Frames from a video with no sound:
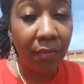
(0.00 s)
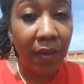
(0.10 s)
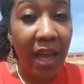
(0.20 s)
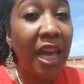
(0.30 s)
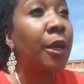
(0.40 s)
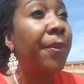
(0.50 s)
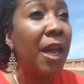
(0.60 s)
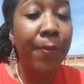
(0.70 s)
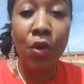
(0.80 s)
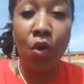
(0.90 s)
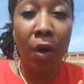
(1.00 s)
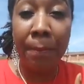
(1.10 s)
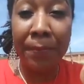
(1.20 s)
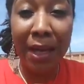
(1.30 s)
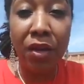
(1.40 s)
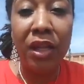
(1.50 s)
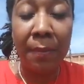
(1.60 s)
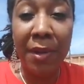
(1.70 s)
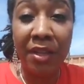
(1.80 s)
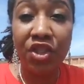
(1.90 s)
And the people who are building
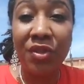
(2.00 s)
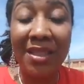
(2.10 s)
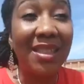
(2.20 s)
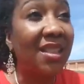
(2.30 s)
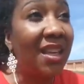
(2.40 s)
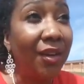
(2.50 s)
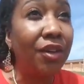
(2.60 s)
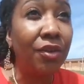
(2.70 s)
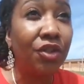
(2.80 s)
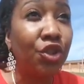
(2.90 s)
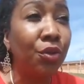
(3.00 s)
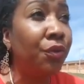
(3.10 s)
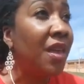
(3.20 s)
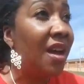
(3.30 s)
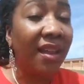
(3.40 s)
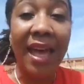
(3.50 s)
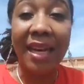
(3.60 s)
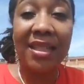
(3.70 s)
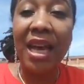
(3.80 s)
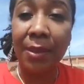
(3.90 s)
ministries to tell you the truth, a lot
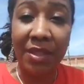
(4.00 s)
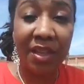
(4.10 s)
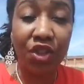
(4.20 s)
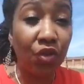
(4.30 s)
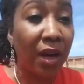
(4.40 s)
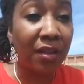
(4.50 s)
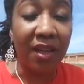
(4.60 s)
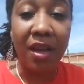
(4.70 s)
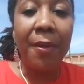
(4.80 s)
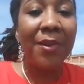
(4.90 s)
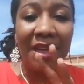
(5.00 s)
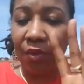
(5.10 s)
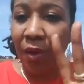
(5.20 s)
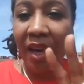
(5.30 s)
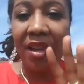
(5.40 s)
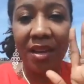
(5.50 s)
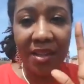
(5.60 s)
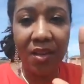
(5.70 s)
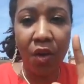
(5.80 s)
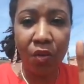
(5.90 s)
of times they're struggling. But anyway, that's
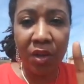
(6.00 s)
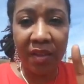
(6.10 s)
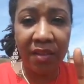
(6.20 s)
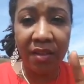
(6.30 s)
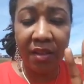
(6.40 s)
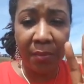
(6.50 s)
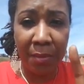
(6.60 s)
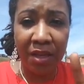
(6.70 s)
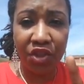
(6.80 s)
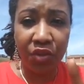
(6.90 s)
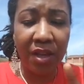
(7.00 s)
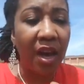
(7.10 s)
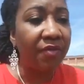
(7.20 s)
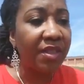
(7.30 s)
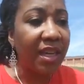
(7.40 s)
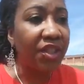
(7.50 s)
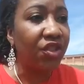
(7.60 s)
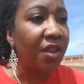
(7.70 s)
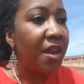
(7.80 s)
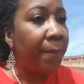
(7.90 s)
a whole nother ministry
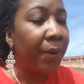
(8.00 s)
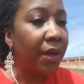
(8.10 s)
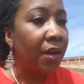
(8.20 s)
conversation. But